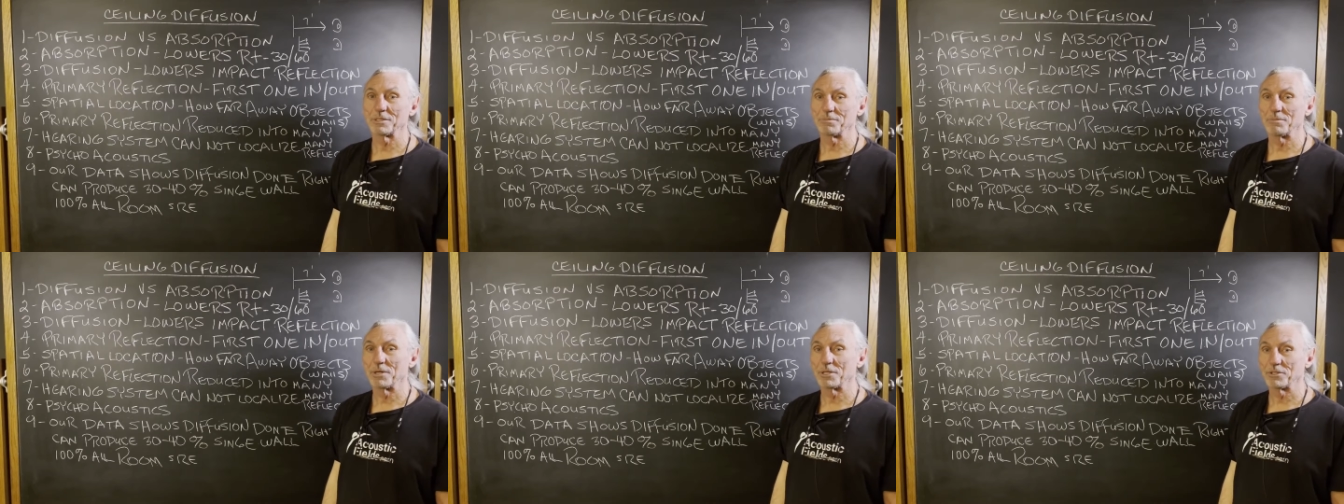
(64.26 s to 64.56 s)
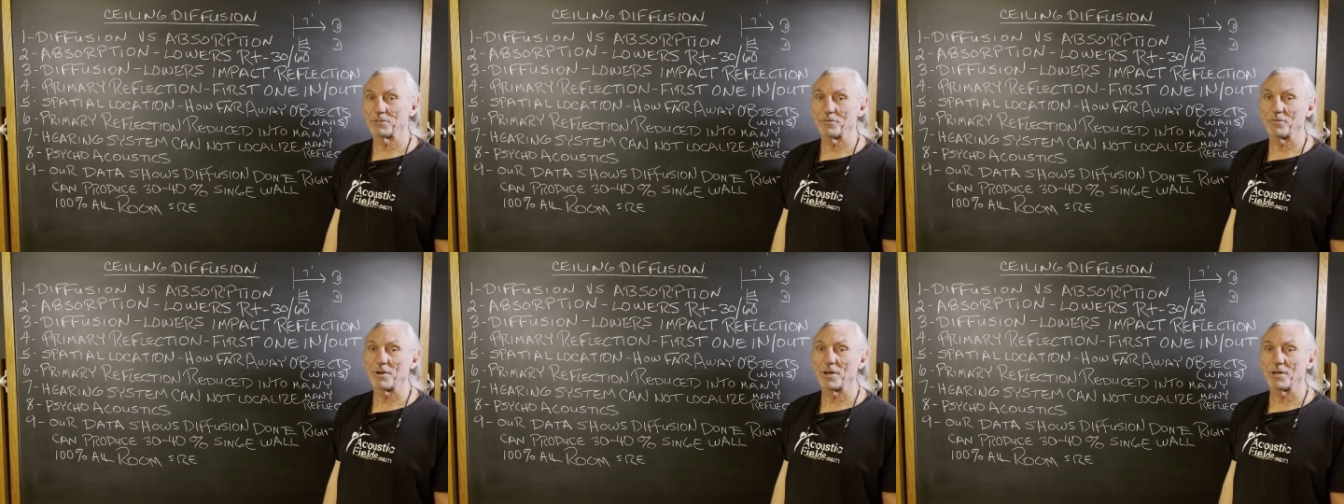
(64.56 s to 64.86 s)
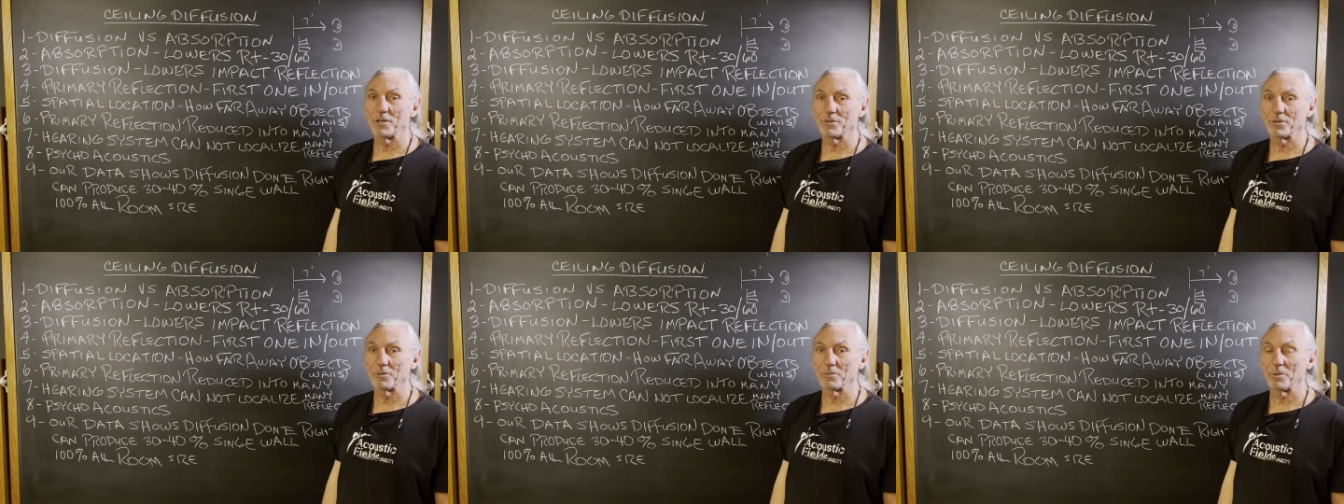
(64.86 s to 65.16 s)
is much
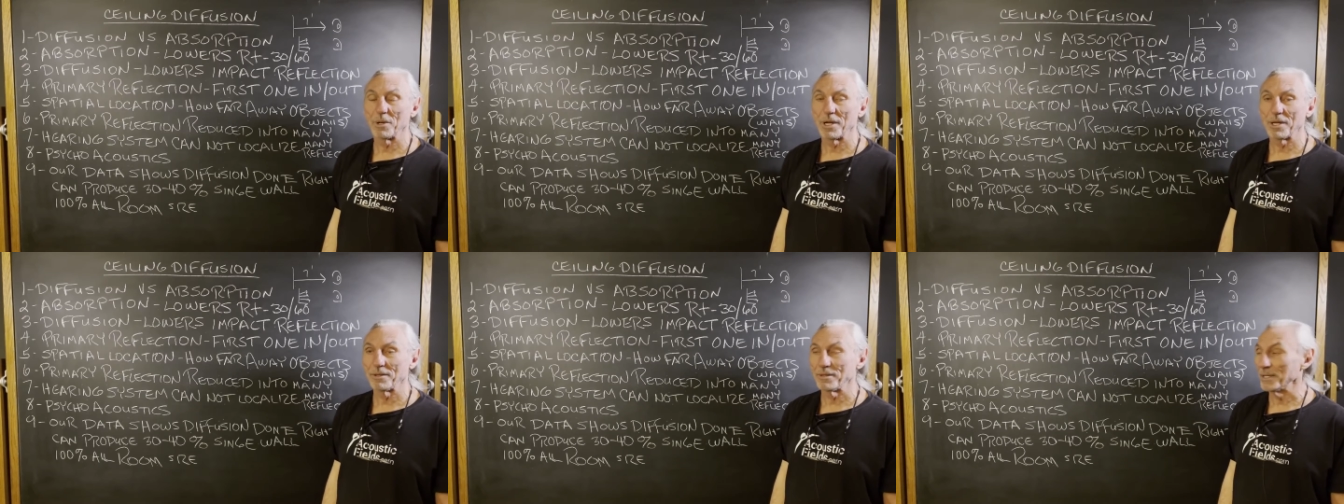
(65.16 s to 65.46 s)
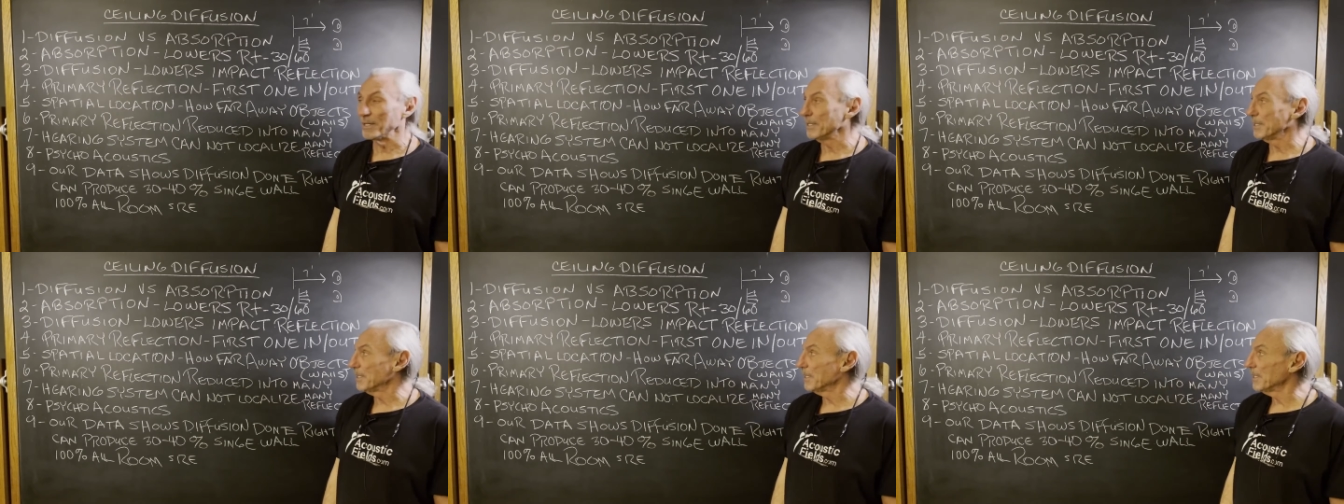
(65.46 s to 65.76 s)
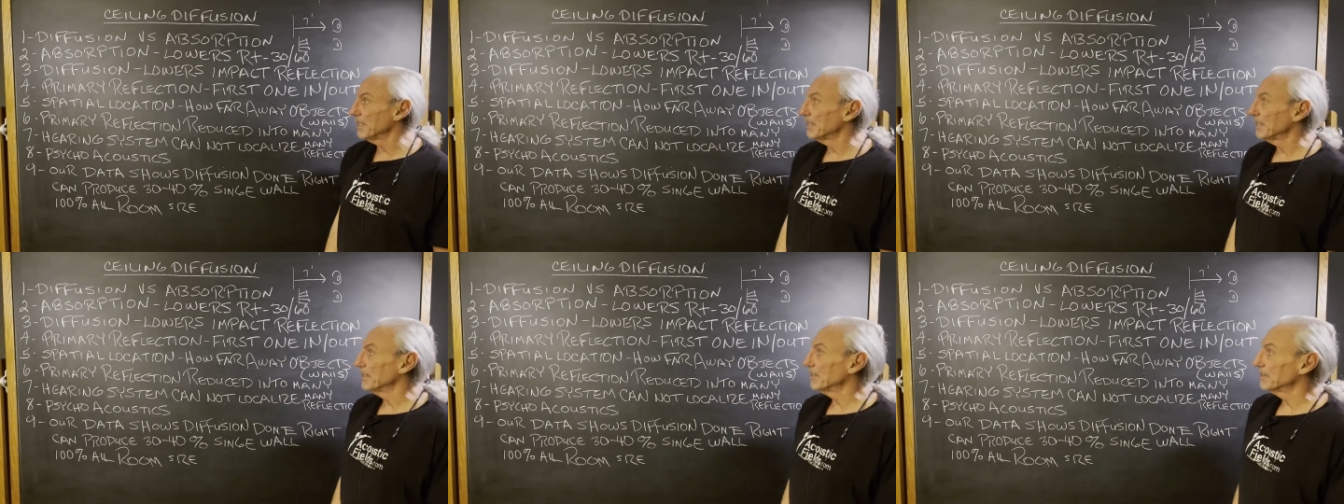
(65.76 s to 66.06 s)
farther away than it
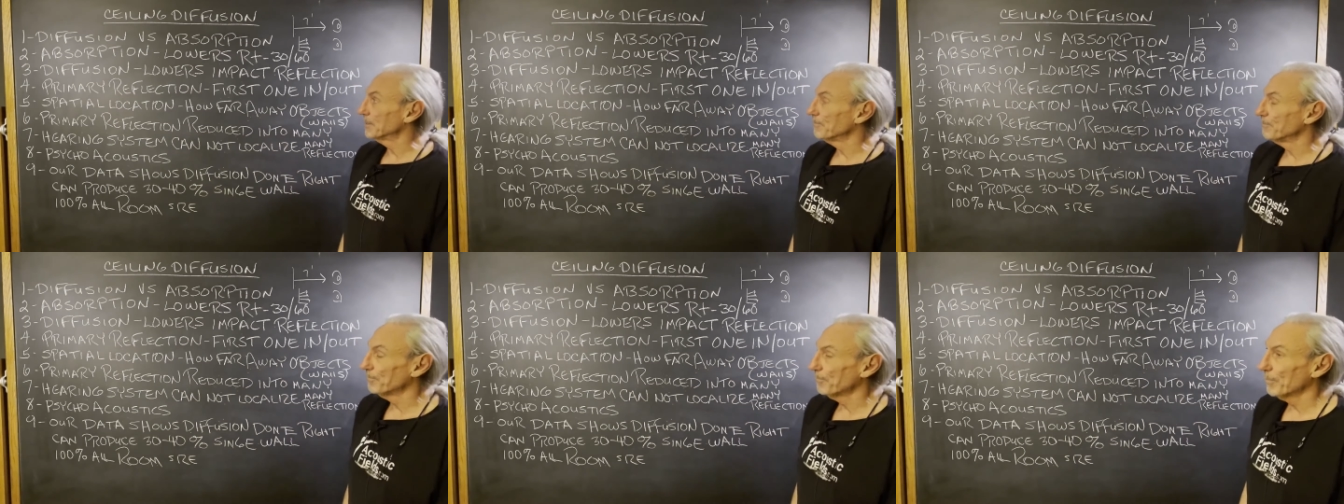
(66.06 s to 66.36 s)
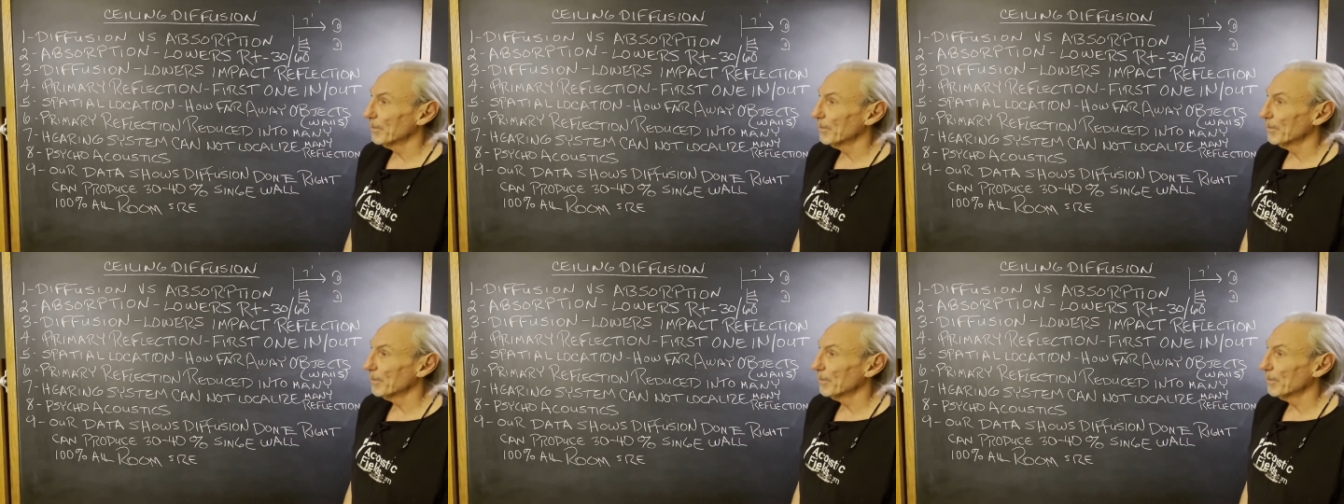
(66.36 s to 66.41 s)
is.